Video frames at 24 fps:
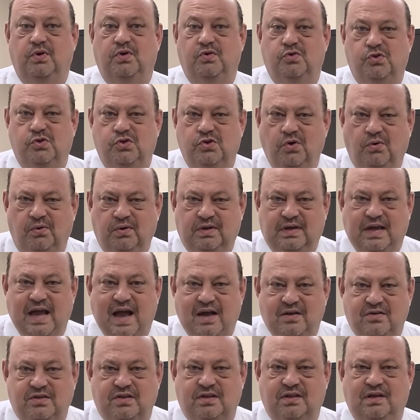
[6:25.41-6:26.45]
We're short
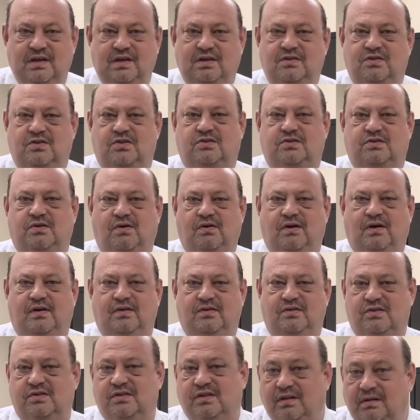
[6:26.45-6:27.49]
gasoline
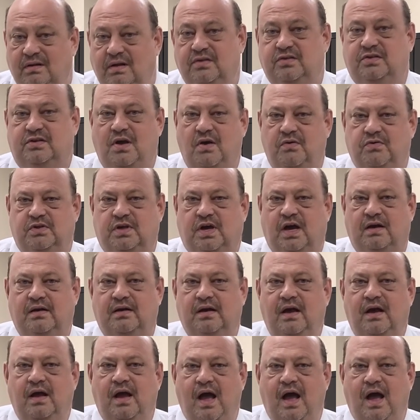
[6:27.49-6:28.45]
storage. The list goes on.